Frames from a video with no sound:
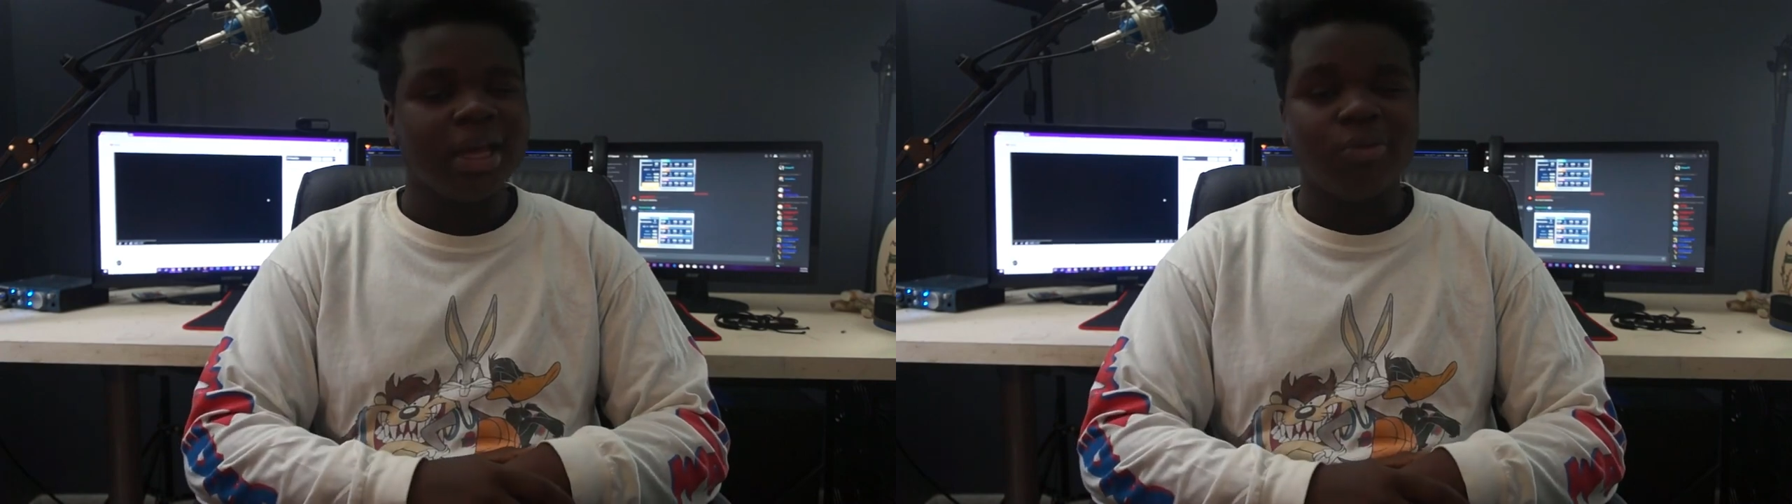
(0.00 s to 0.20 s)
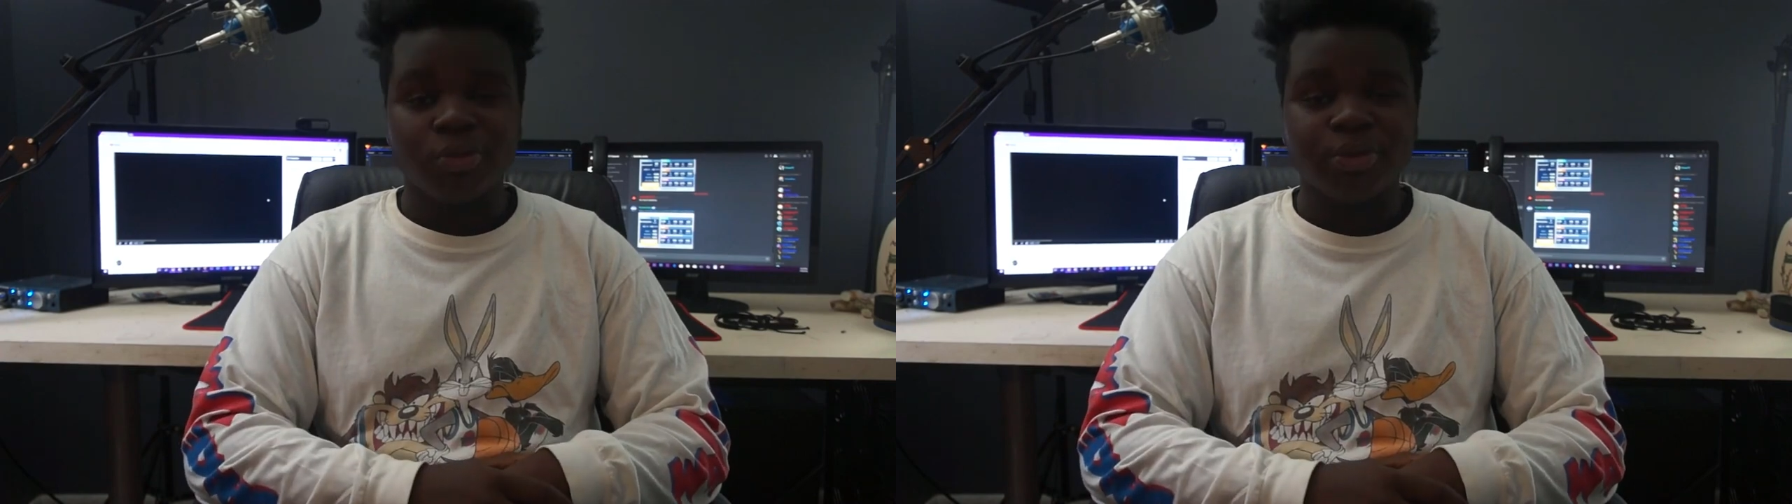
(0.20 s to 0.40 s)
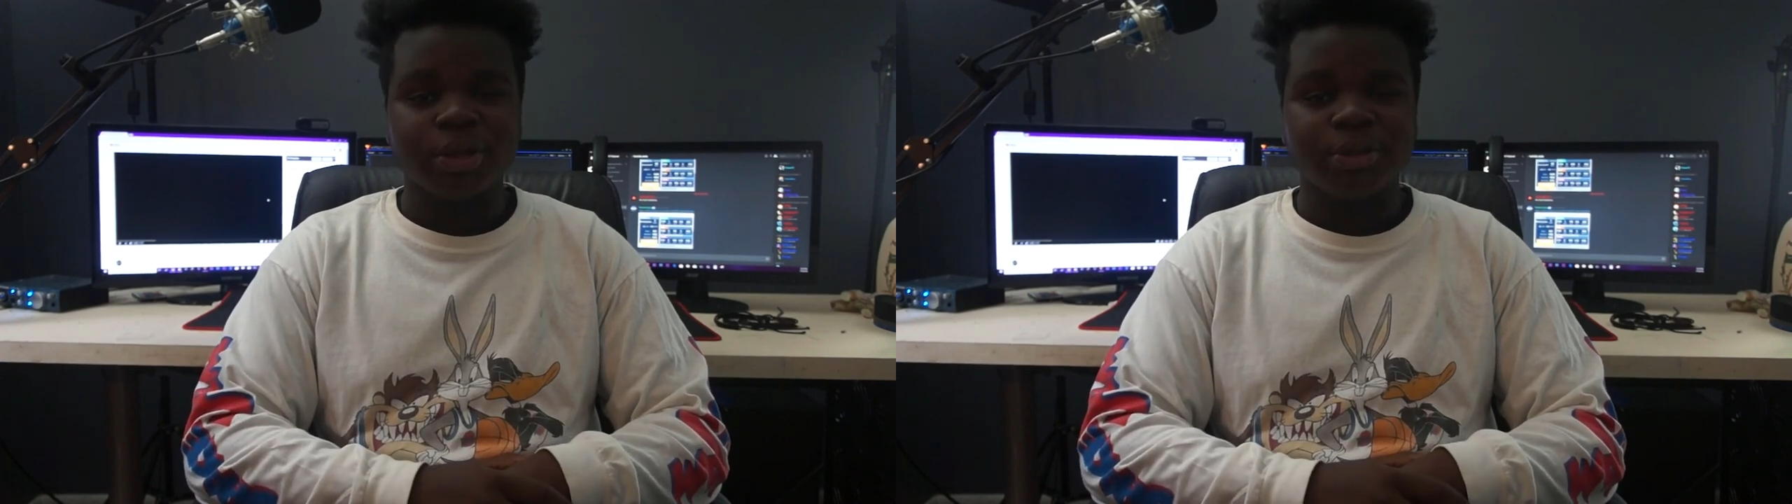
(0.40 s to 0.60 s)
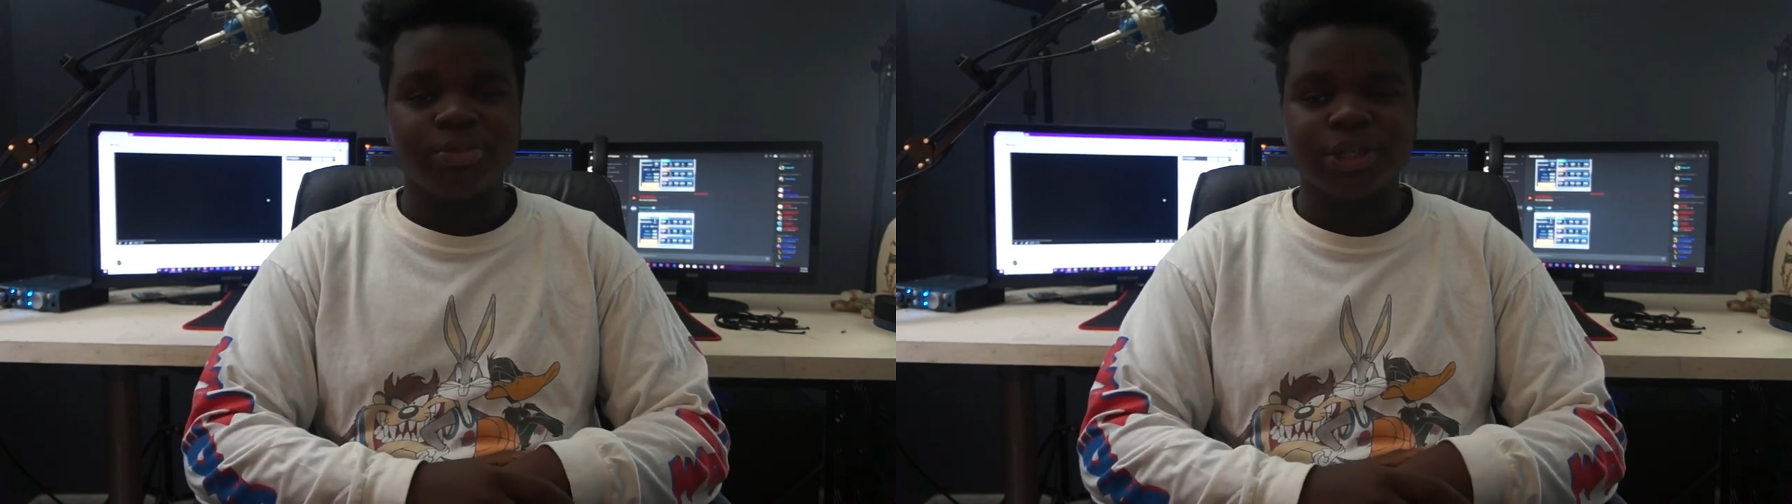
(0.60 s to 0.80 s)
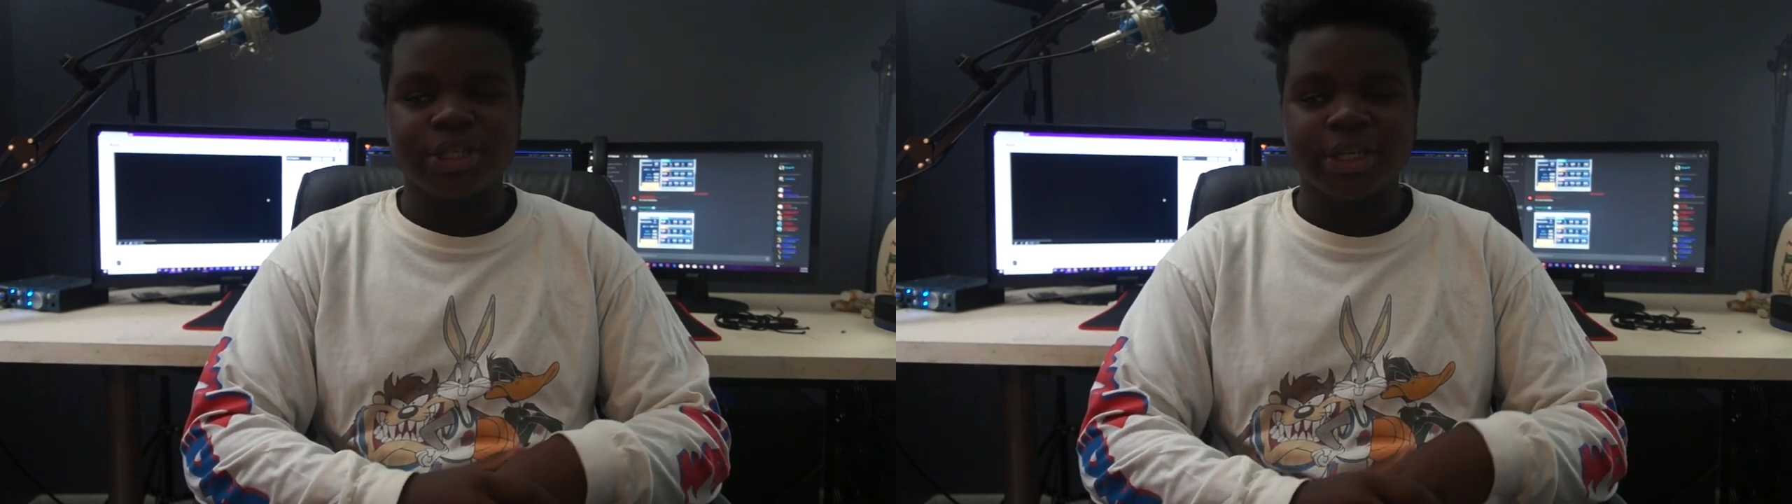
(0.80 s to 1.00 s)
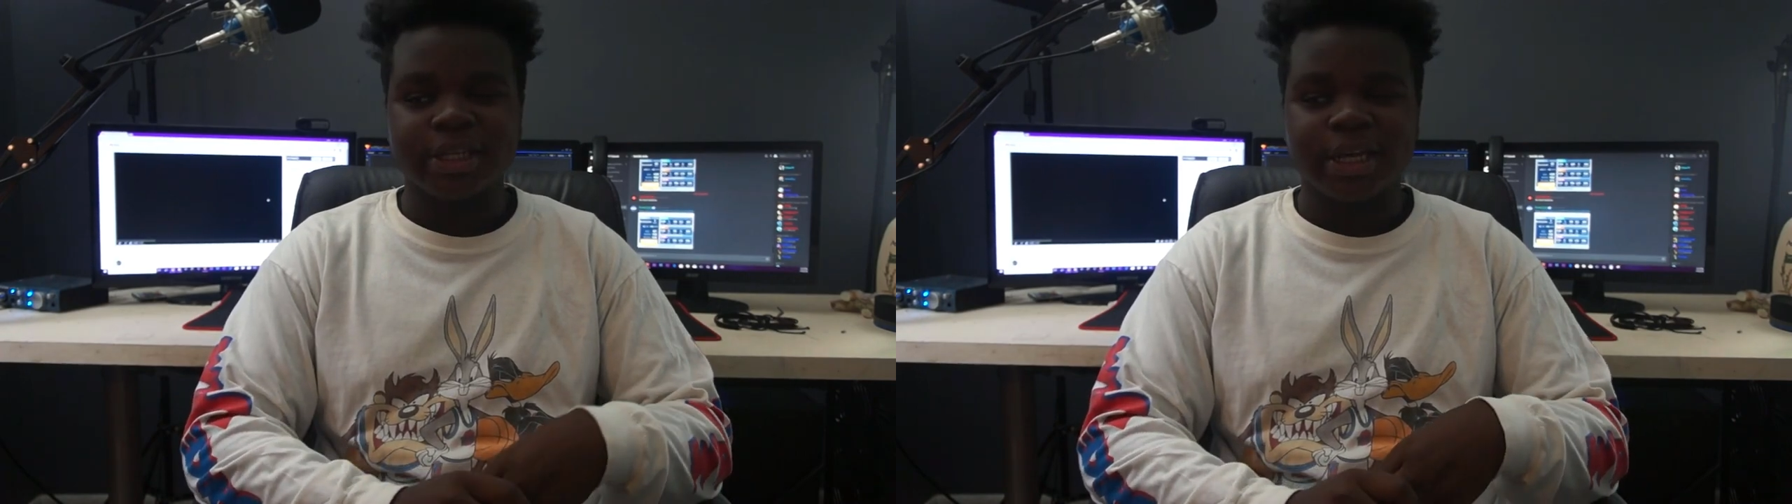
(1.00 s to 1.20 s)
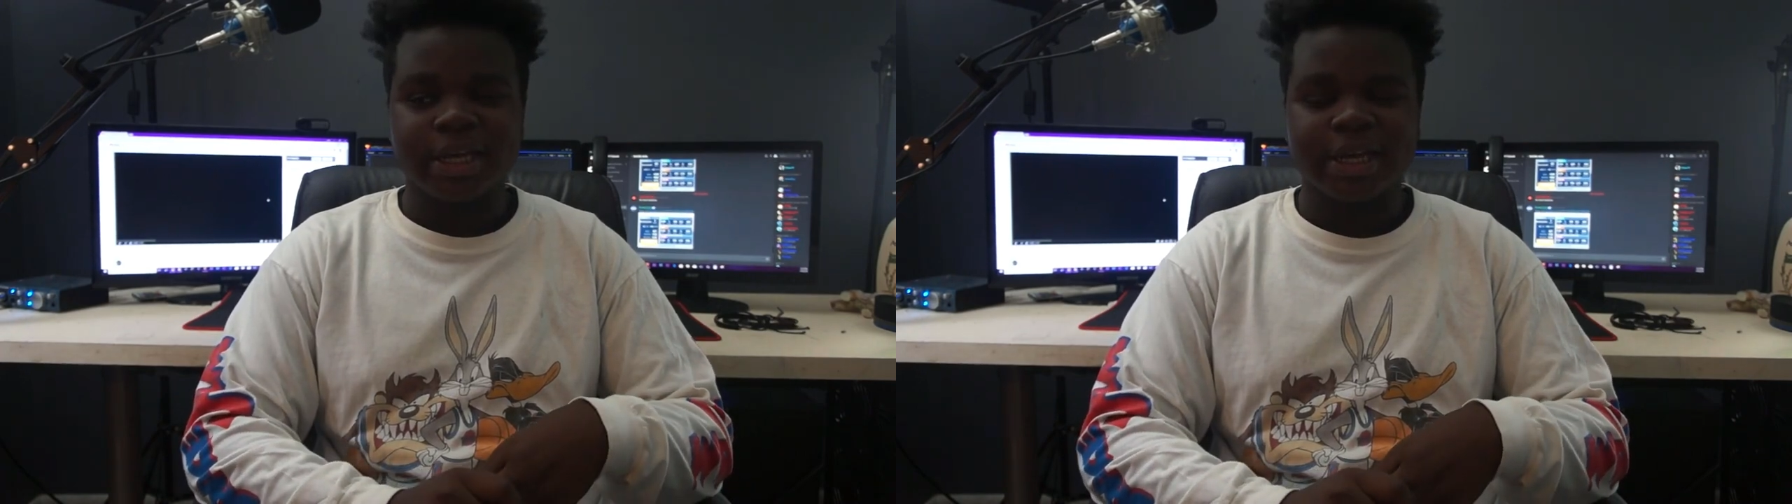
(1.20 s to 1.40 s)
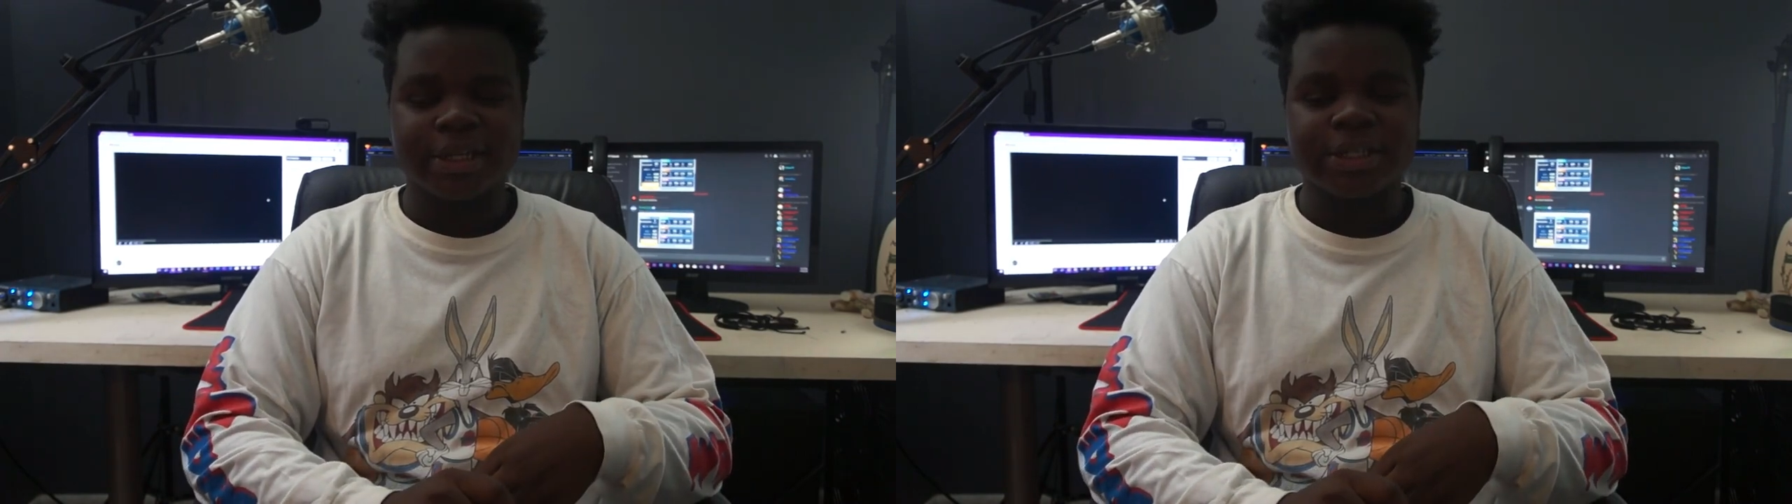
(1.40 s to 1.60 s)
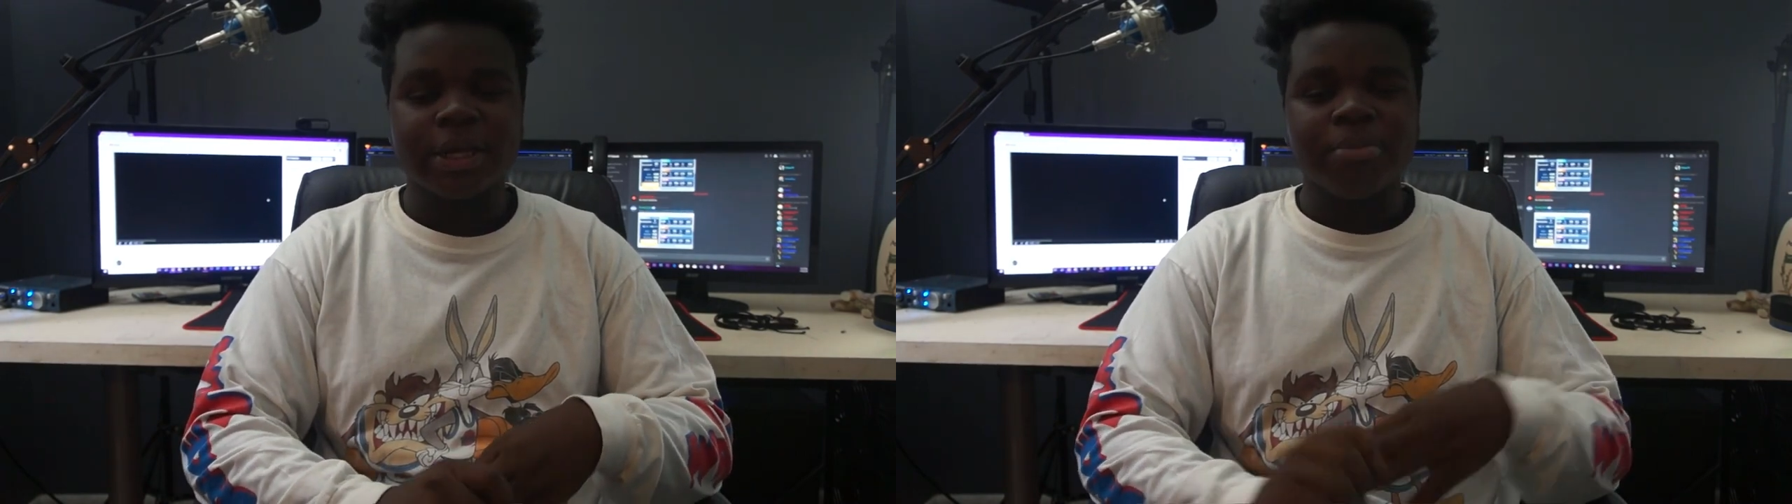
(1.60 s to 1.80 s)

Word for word: We really appreciate that, guys.